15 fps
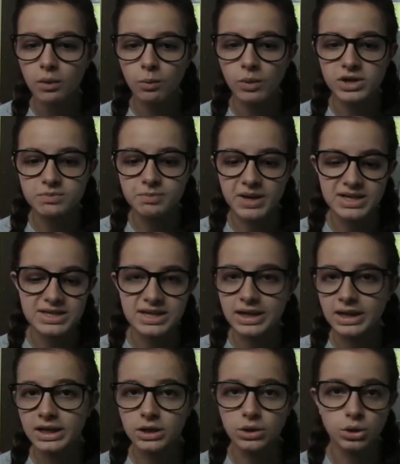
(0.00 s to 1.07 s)
which
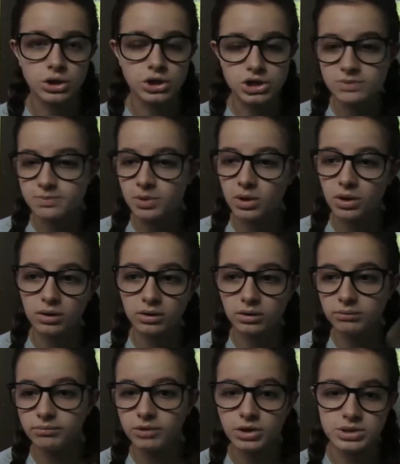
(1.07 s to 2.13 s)
basically you can just put
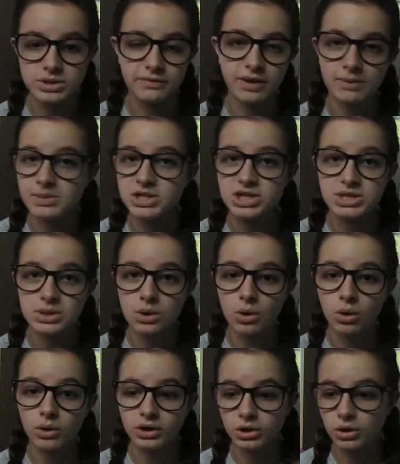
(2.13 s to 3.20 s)
loads of images
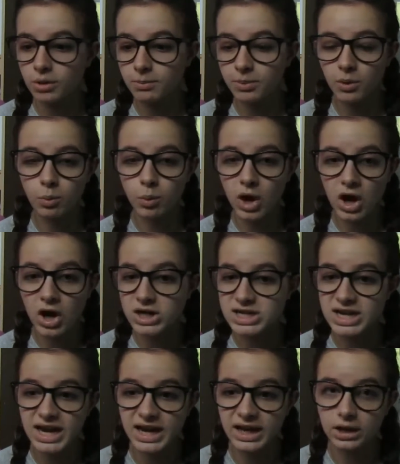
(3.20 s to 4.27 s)
on and you can put
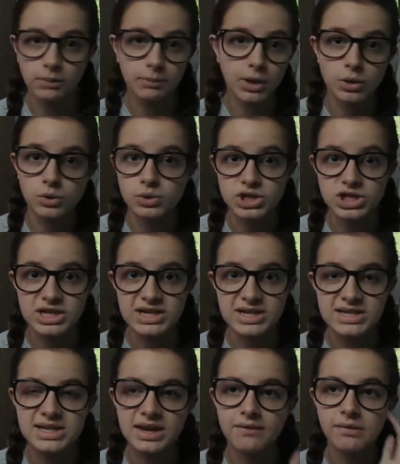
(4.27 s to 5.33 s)
wording and
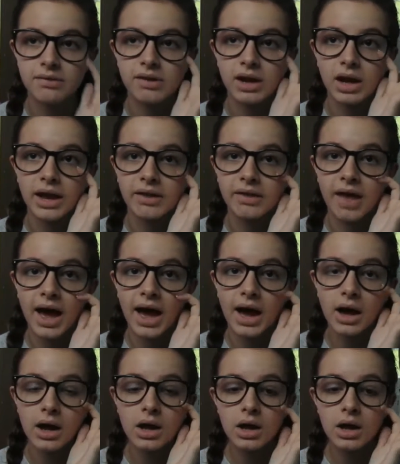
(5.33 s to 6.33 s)
emojis and everything like that.